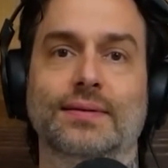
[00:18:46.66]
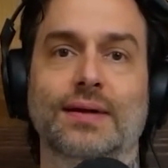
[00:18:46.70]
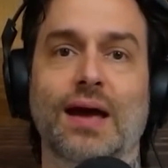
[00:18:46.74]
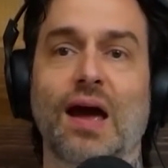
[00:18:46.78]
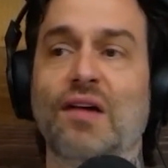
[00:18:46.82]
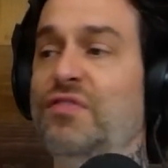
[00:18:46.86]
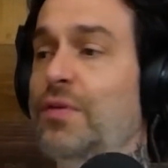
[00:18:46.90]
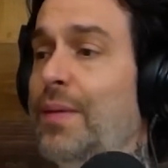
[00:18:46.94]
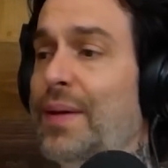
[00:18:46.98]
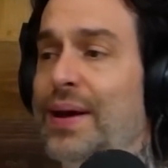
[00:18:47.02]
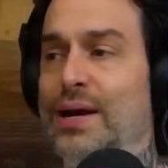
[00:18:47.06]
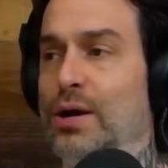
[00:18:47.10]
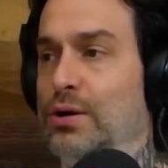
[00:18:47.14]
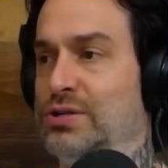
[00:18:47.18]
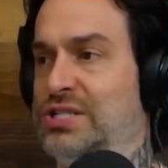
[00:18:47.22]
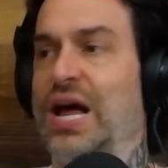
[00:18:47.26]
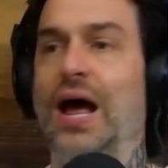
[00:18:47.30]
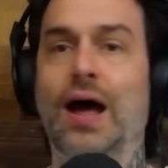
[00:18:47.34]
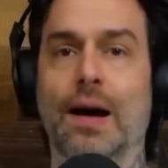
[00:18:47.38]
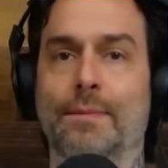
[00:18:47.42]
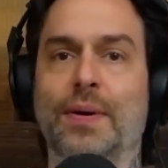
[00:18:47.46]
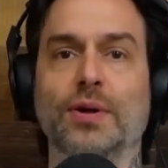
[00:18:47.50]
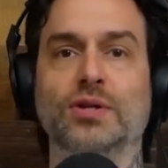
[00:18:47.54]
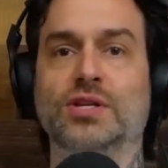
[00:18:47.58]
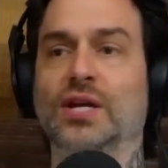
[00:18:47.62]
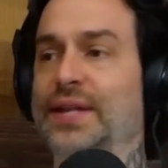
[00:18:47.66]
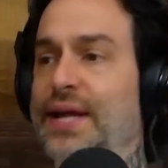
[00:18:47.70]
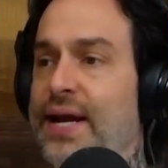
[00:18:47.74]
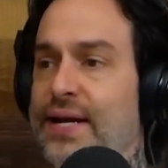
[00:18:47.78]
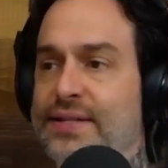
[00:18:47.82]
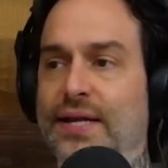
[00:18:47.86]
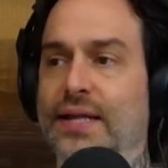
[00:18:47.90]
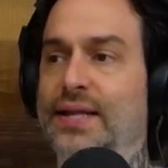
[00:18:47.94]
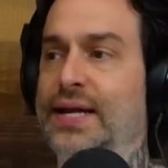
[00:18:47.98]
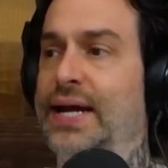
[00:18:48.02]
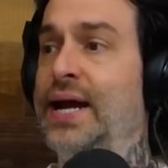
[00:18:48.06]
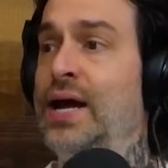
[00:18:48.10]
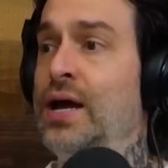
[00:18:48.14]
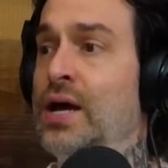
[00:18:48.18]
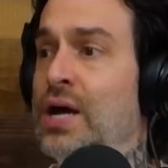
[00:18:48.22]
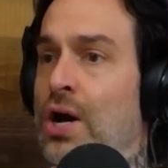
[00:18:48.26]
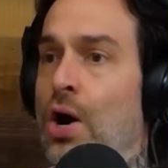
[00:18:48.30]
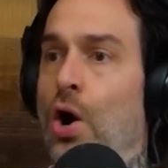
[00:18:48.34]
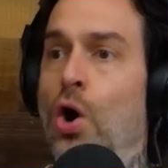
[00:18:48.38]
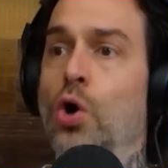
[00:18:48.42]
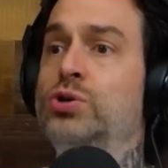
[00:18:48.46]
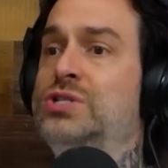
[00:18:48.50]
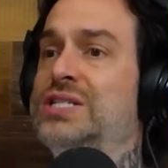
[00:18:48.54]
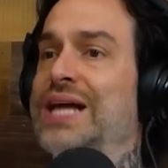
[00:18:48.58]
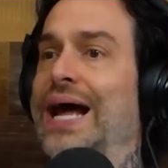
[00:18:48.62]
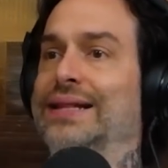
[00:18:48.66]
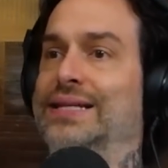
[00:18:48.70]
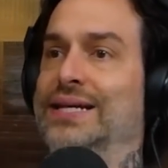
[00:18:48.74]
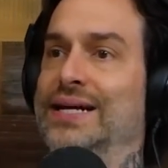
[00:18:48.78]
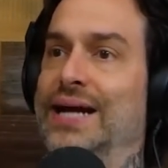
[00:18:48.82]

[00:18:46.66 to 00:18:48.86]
Everybody knows that about D'Elia. D'Elia, who's that?